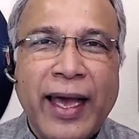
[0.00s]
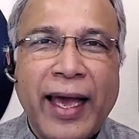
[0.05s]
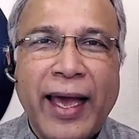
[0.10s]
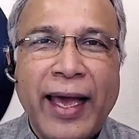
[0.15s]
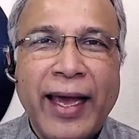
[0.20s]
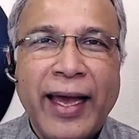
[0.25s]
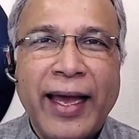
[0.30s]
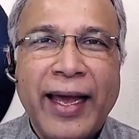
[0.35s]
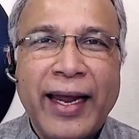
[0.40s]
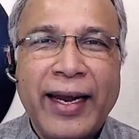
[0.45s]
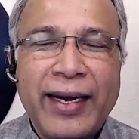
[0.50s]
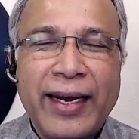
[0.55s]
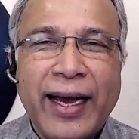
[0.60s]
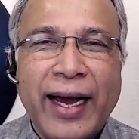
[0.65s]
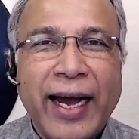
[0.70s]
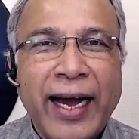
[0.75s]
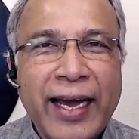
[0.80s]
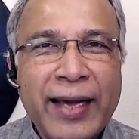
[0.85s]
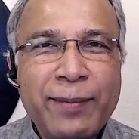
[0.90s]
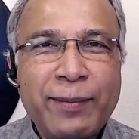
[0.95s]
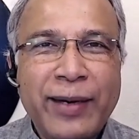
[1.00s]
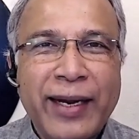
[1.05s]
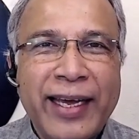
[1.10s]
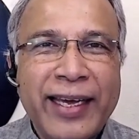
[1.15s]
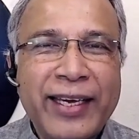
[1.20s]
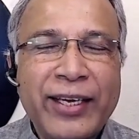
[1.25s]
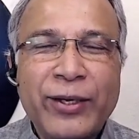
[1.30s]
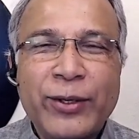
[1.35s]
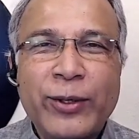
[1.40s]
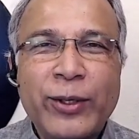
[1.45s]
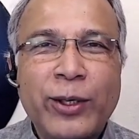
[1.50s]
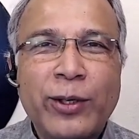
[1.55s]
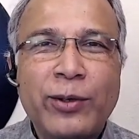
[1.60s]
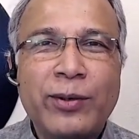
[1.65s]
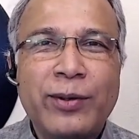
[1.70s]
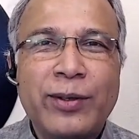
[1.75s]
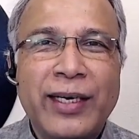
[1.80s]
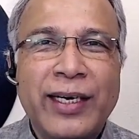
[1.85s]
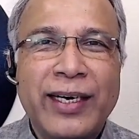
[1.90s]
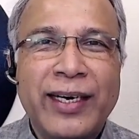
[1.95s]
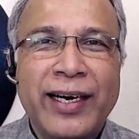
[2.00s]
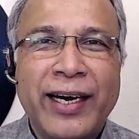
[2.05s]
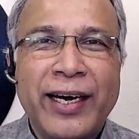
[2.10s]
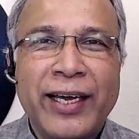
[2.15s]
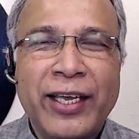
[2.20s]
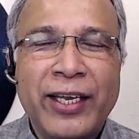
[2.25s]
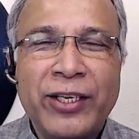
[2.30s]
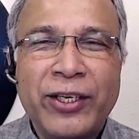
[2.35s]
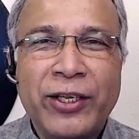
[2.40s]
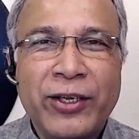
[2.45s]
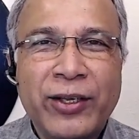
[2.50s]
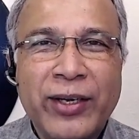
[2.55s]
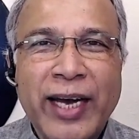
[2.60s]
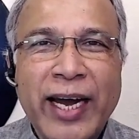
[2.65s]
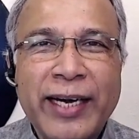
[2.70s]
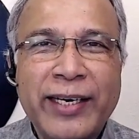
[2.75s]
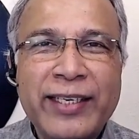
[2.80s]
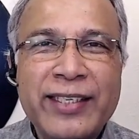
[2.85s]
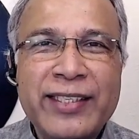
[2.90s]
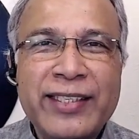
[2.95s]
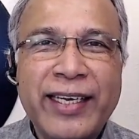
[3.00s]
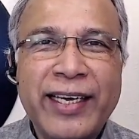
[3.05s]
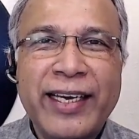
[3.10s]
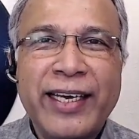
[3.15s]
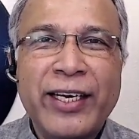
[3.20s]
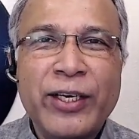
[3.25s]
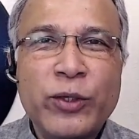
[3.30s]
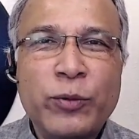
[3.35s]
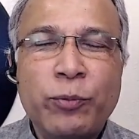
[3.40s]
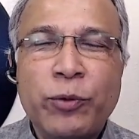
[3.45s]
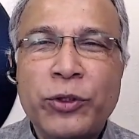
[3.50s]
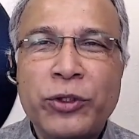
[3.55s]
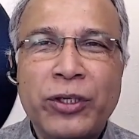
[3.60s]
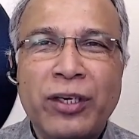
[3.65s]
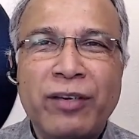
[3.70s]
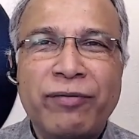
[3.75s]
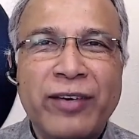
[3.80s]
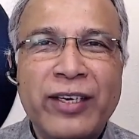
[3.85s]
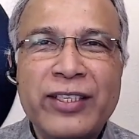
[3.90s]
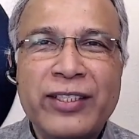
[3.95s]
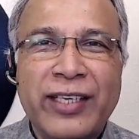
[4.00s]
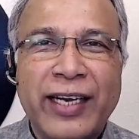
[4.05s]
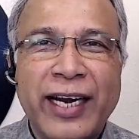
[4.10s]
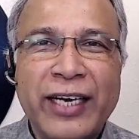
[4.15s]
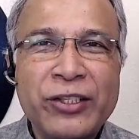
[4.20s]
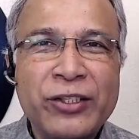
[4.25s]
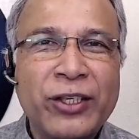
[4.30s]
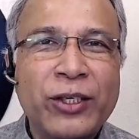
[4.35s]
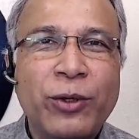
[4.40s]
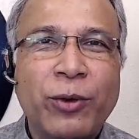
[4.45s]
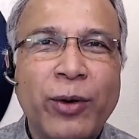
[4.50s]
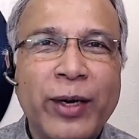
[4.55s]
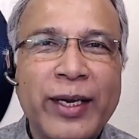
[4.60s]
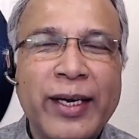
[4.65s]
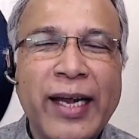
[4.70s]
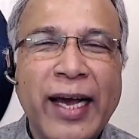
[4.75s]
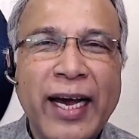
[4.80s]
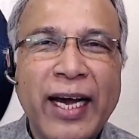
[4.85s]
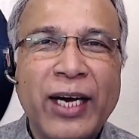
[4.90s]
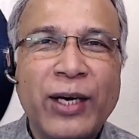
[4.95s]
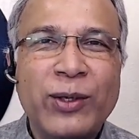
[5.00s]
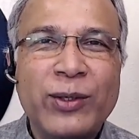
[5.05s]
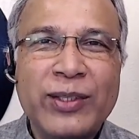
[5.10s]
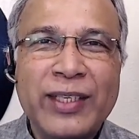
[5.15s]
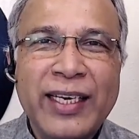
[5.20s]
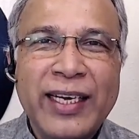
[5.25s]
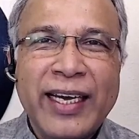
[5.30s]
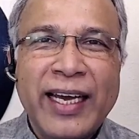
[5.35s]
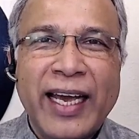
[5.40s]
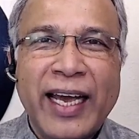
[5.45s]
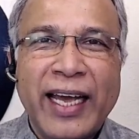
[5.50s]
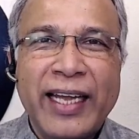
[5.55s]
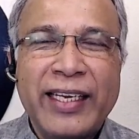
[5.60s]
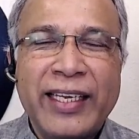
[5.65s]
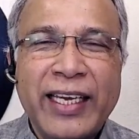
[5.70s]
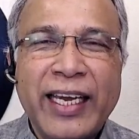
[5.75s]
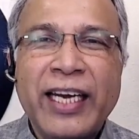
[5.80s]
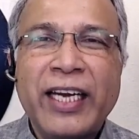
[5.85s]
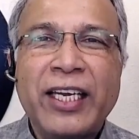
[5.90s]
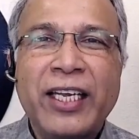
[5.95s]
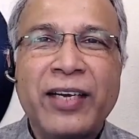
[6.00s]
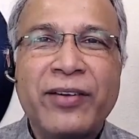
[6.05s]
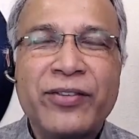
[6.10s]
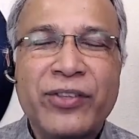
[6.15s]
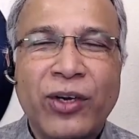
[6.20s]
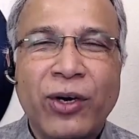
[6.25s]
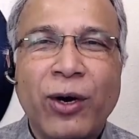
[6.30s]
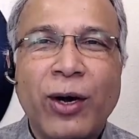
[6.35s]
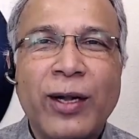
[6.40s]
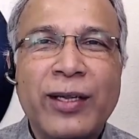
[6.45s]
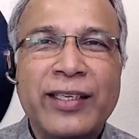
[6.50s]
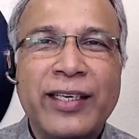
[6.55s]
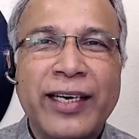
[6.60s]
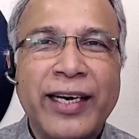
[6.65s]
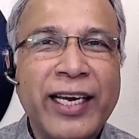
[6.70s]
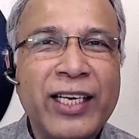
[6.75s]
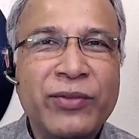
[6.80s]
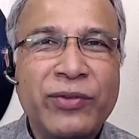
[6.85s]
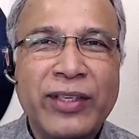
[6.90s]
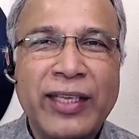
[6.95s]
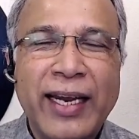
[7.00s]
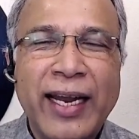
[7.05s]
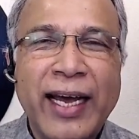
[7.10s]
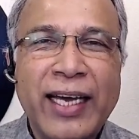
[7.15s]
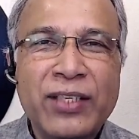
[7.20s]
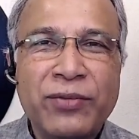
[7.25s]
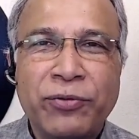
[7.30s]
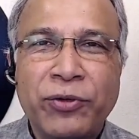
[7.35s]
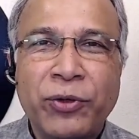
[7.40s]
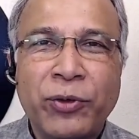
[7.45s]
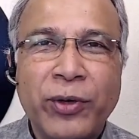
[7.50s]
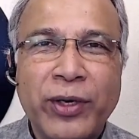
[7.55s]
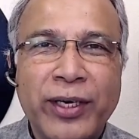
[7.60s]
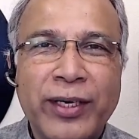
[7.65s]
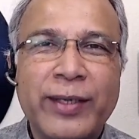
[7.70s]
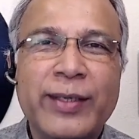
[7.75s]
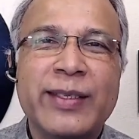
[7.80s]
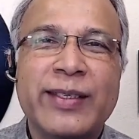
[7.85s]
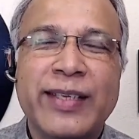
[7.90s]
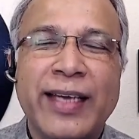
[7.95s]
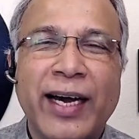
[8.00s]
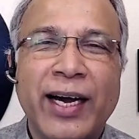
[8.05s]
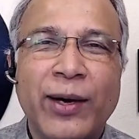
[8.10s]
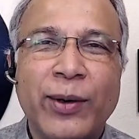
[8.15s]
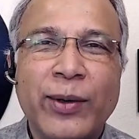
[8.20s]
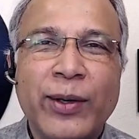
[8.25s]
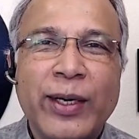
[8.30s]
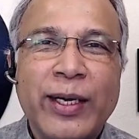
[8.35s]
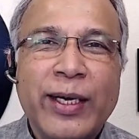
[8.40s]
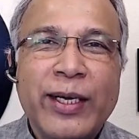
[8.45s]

And I'm like, in the United States, mutual funds are actually going down and ETFs are all the rage for the last few years now.